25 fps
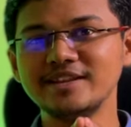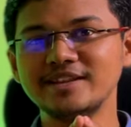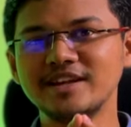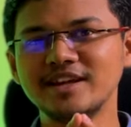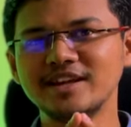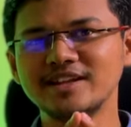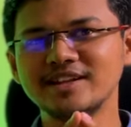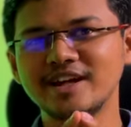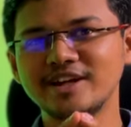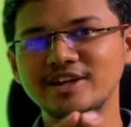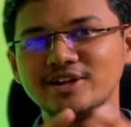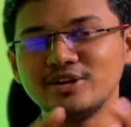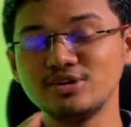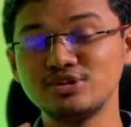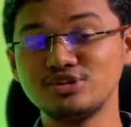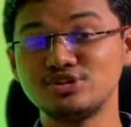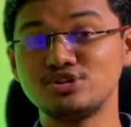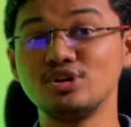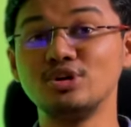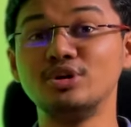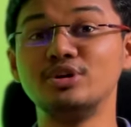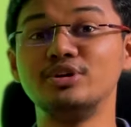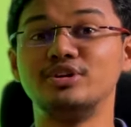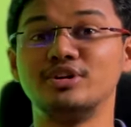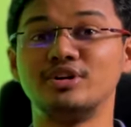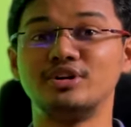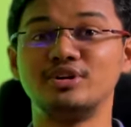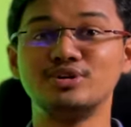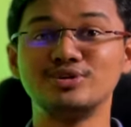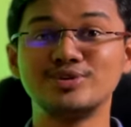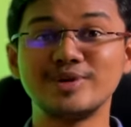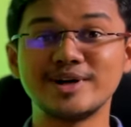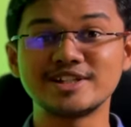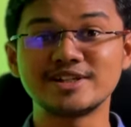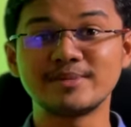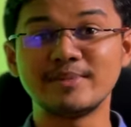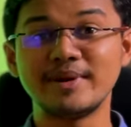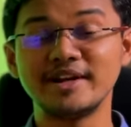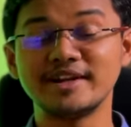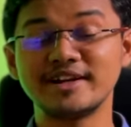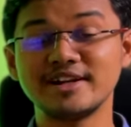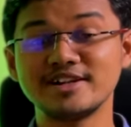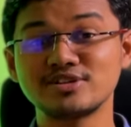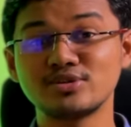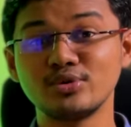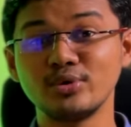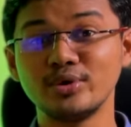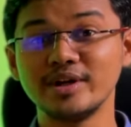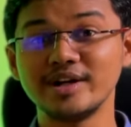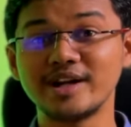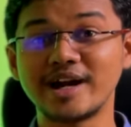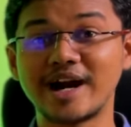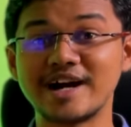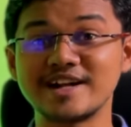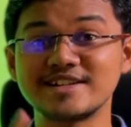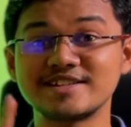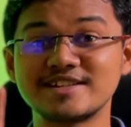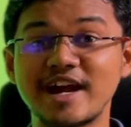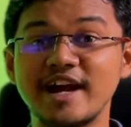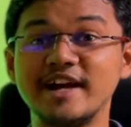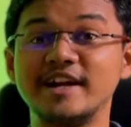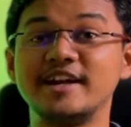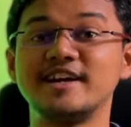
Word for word: thing that you should do as a medical student are side